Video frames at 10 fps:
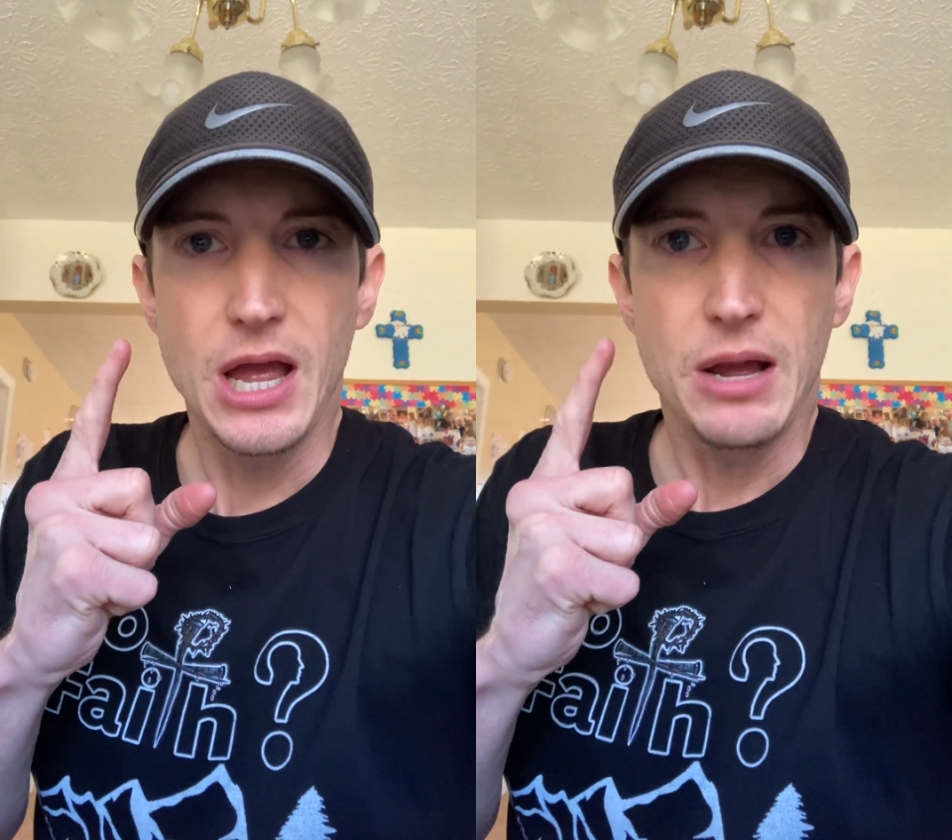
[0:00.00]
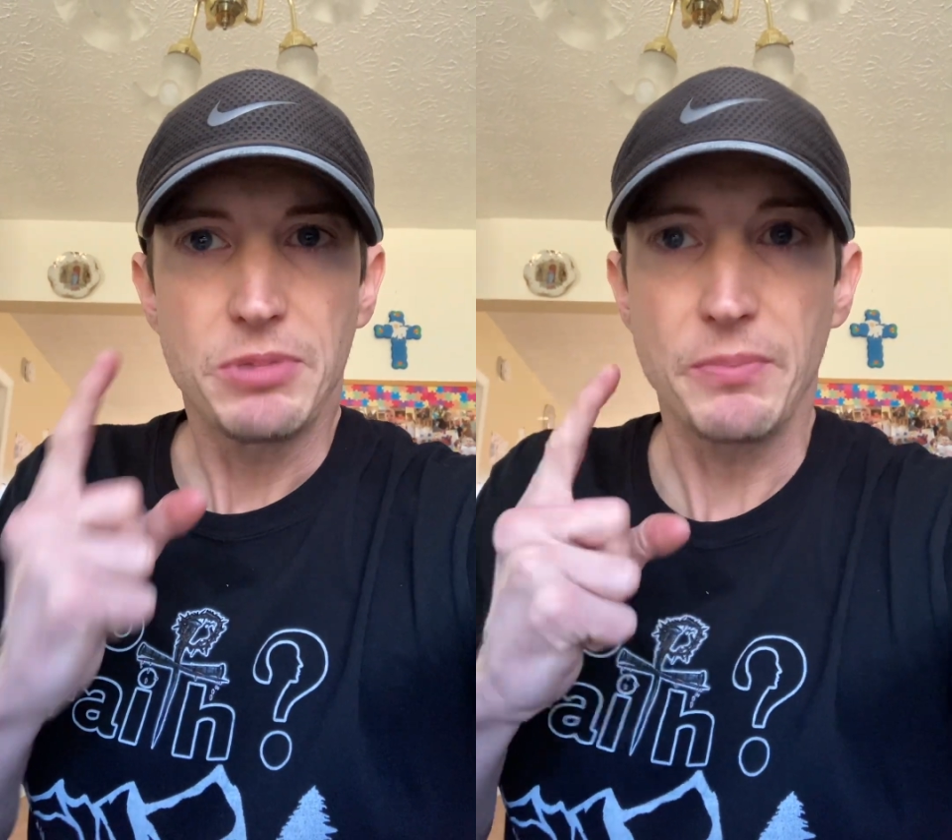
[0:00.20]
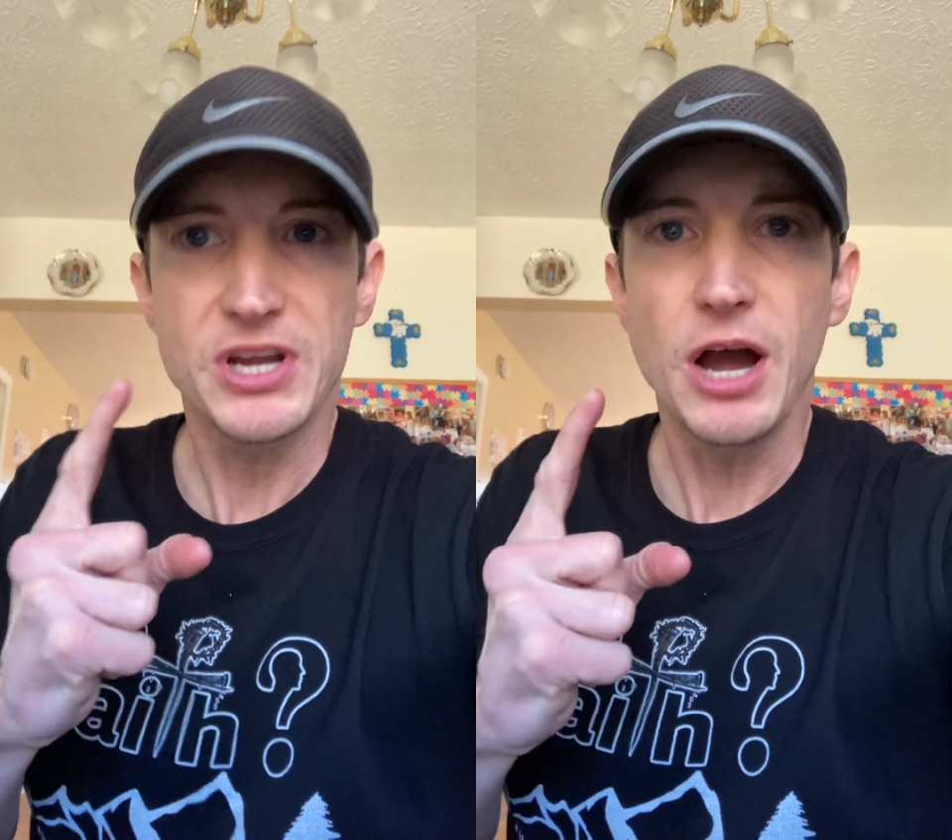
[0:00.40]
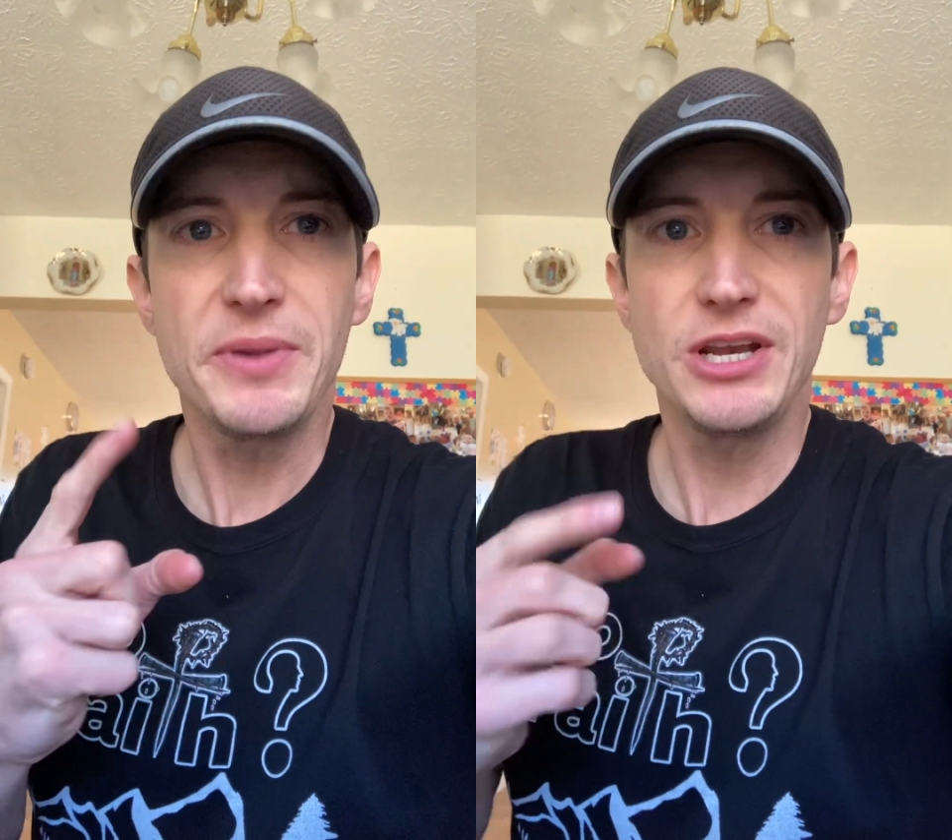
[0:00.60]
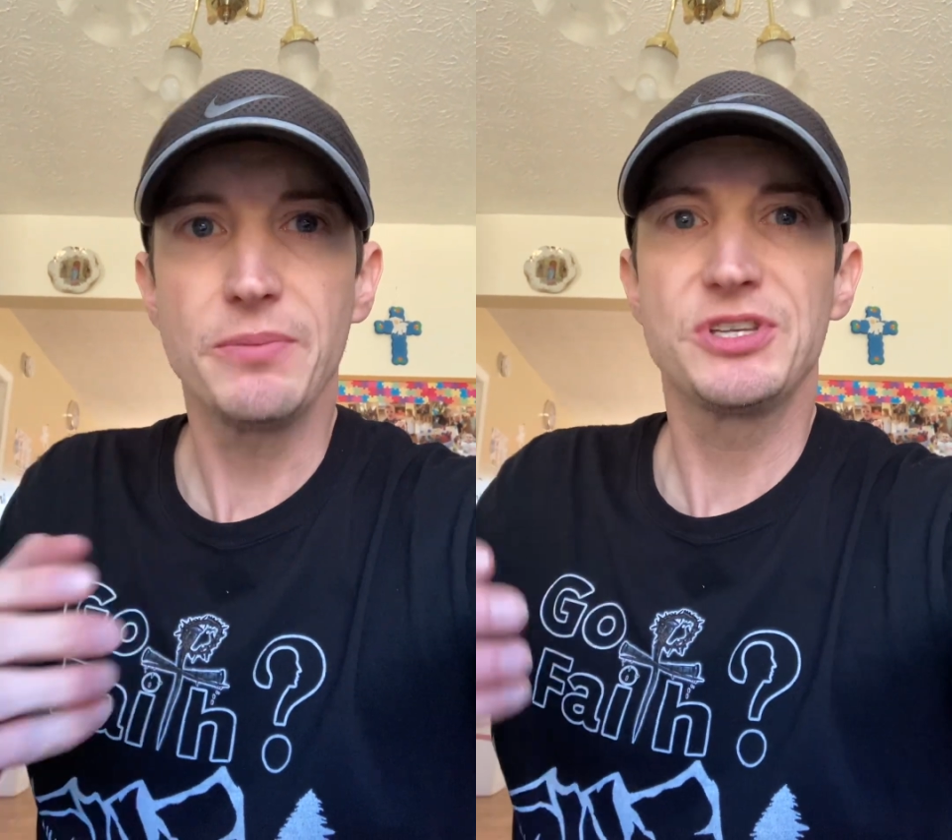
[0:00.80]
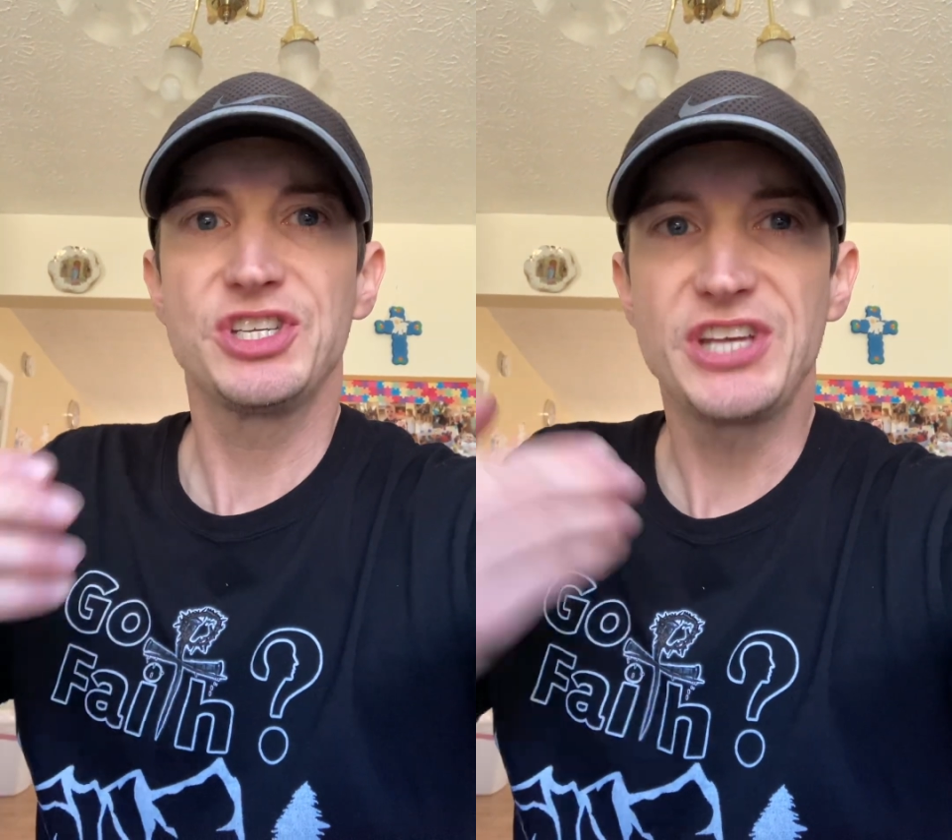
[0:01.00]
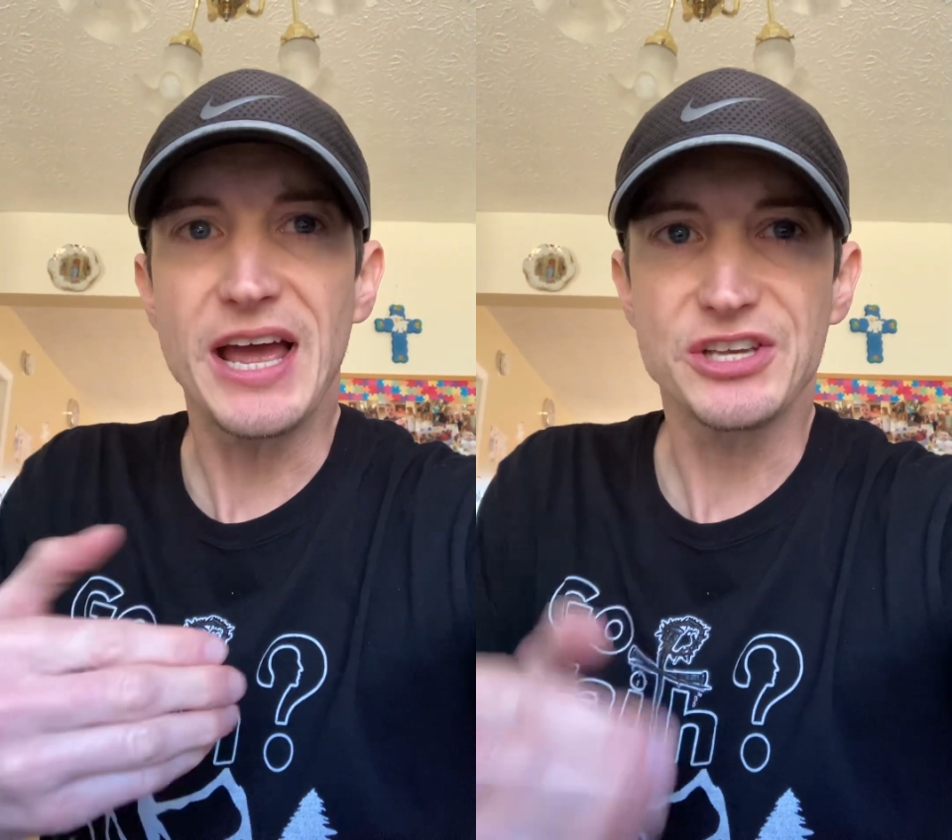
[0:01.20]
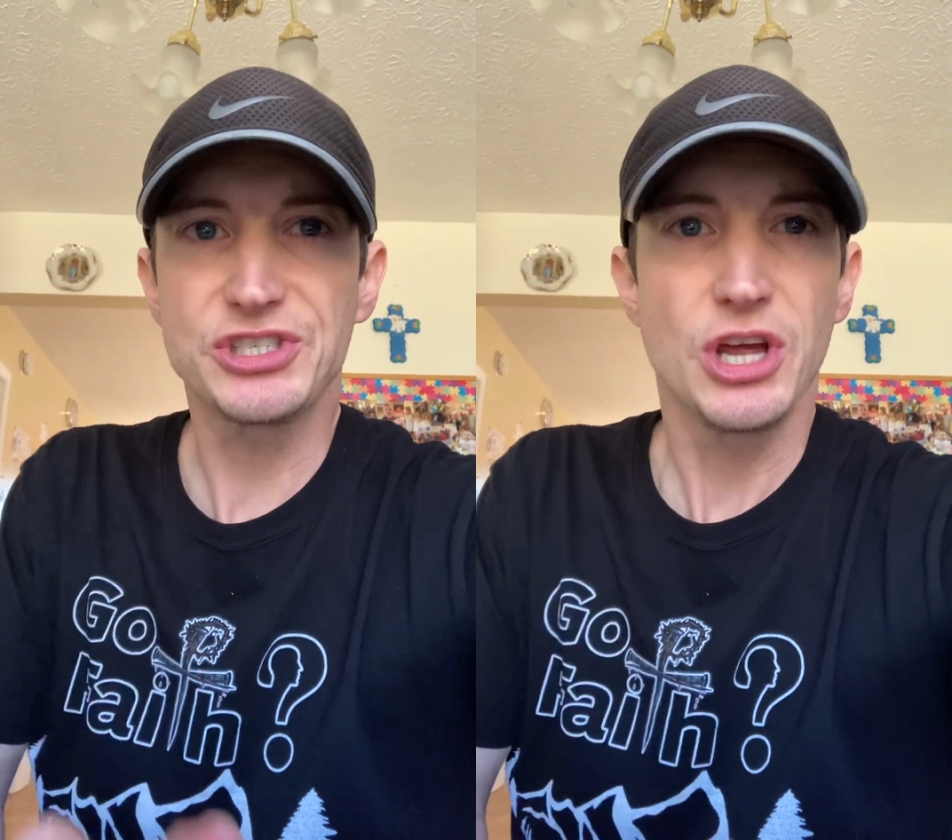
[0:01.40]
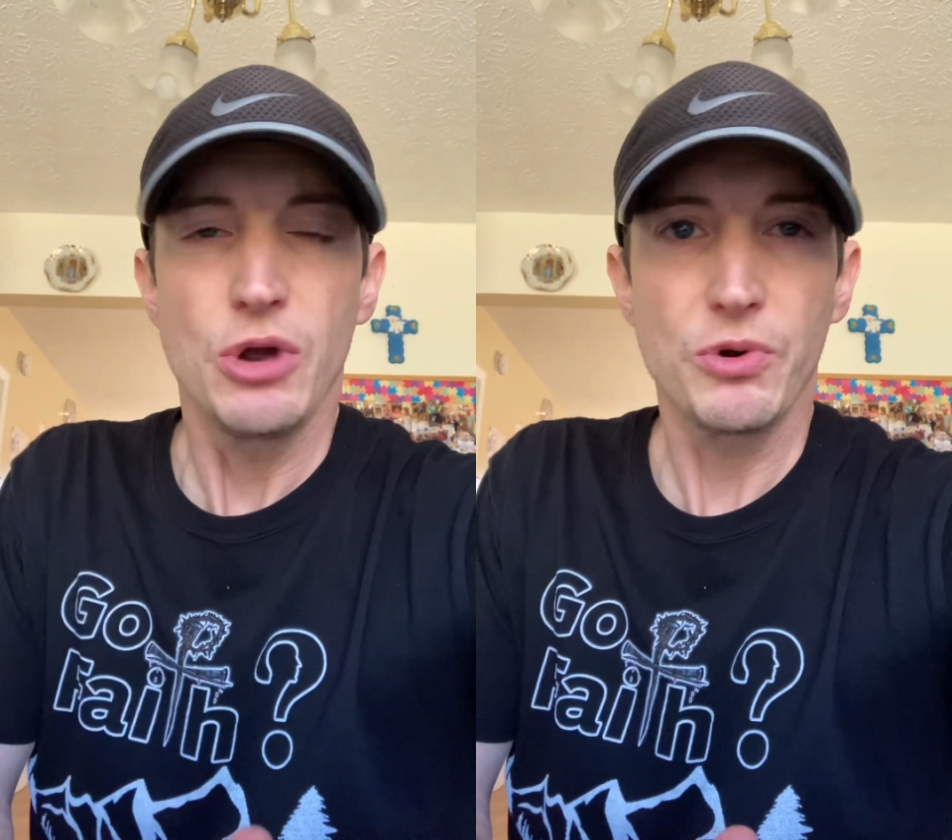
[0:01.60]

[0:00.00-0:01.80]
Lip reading: But becoming obsessed